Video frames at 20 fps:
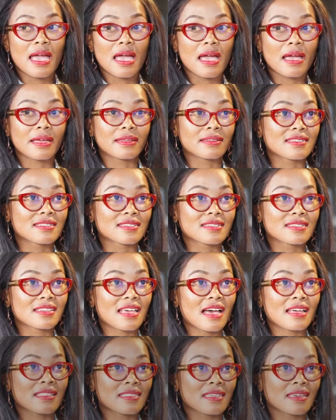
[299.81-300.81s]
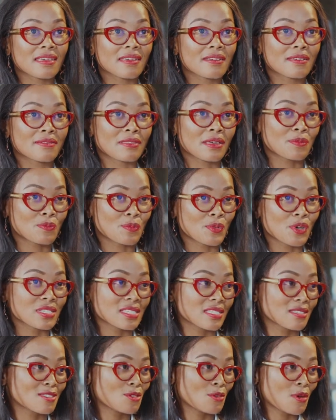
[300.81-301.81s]
Mm. And I think that
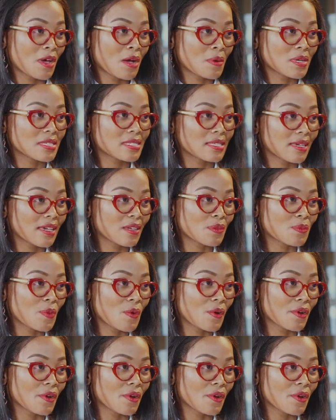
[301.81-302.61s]
brings us to our second